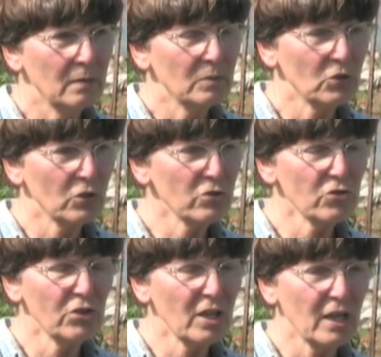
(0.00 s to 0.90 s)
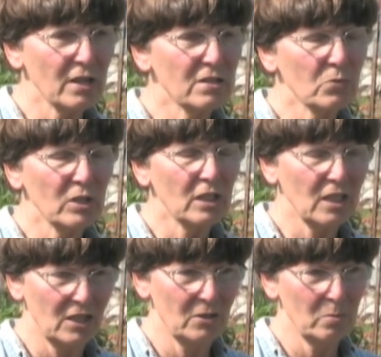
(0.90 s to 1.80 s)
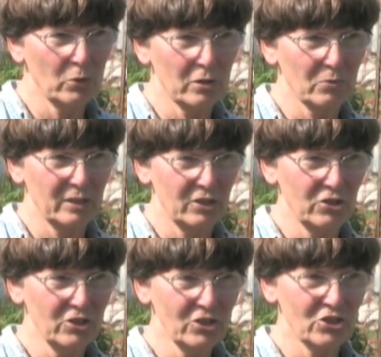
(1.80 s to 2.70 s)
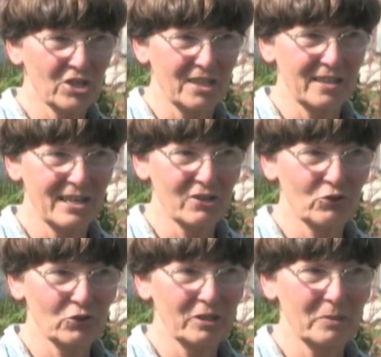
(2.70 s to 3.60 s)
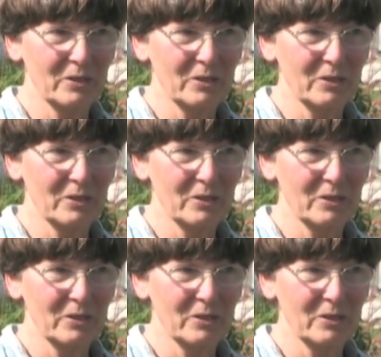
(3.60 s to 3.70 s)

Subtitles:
So those are things that we need more research on, actually,